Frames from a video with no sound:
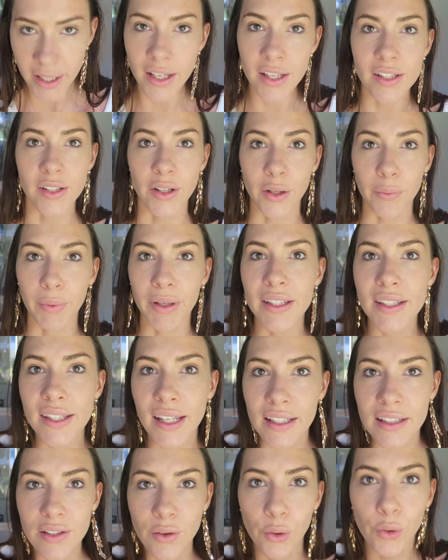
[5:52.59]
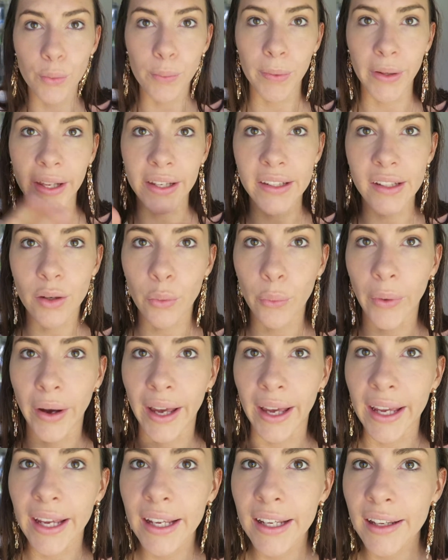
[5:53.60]
so once that's all blended
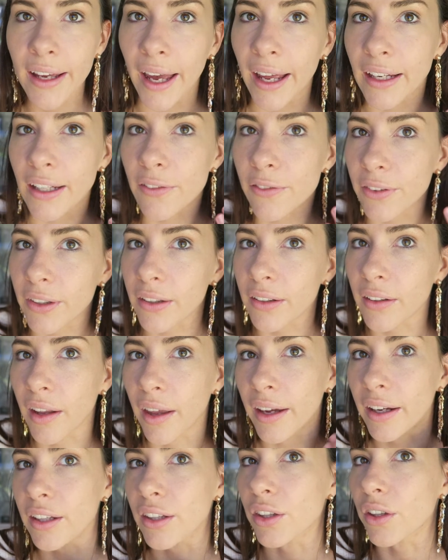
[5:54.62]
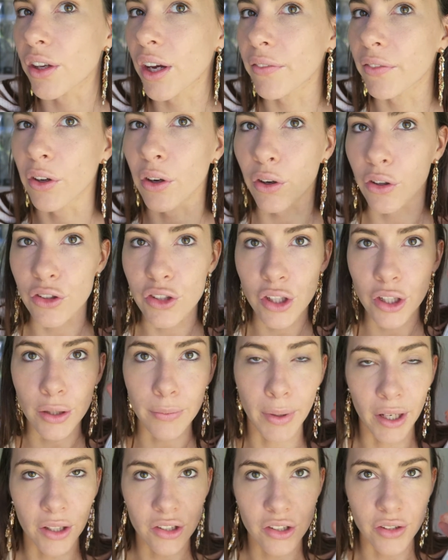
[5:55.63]
away and you feel like you haven't got too
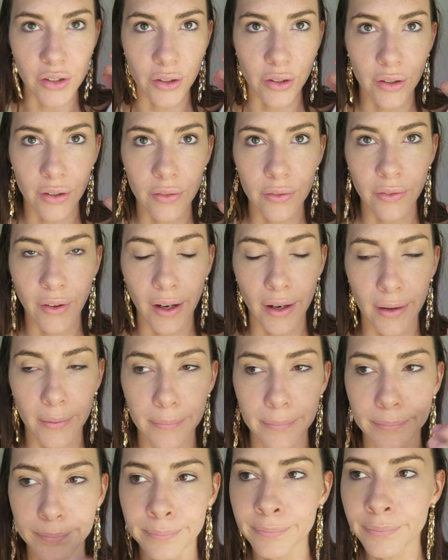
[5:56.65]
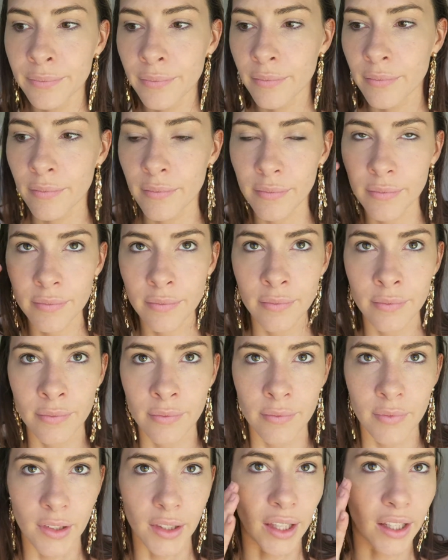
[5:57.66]
much sort of
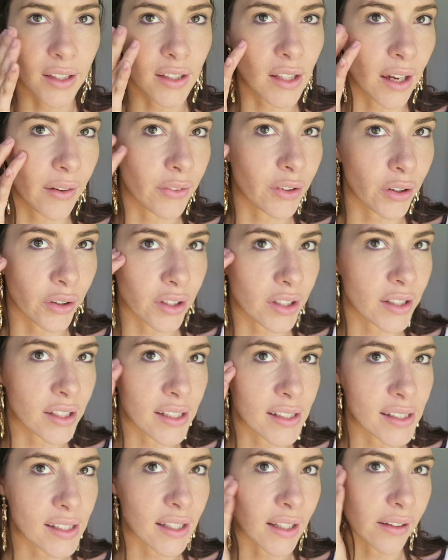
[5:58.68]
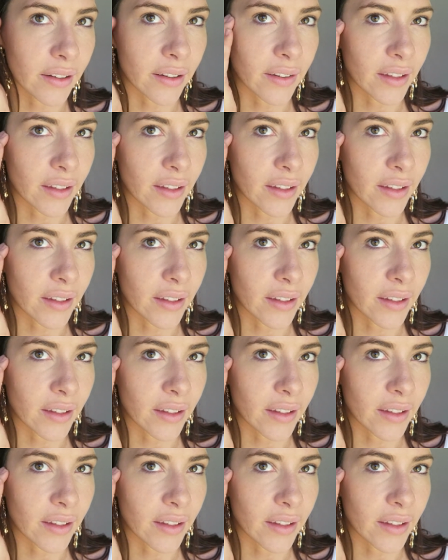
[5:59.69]
like you haven't got your concealer